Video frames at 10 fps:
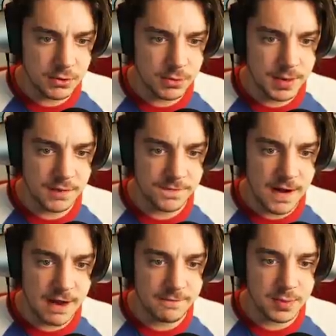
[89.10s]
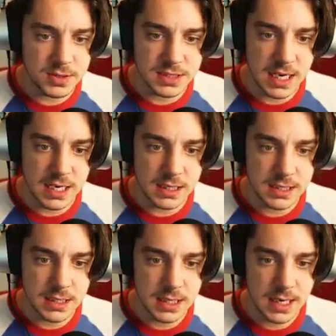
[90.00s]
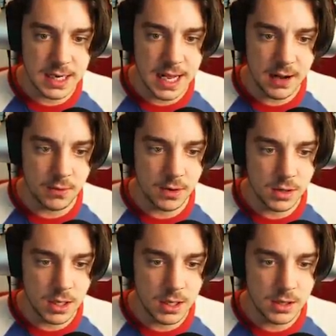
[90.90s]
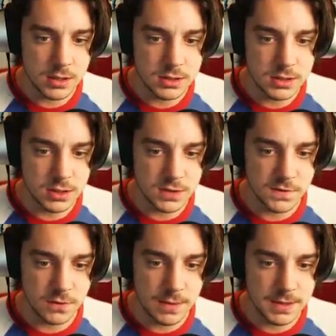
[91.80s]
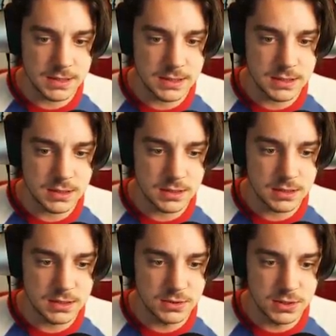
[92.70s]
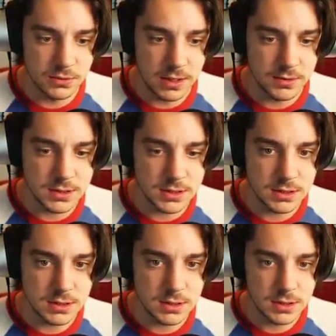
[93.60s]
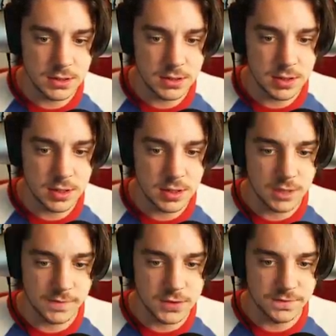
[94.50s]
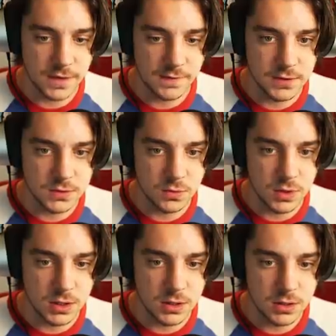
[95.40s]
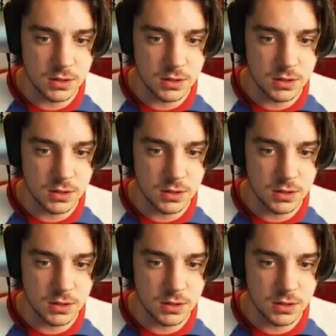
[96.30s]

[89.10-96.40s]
to repair 5% an hour, okay? Search for weapons. let do two hours. Look for survivors, one.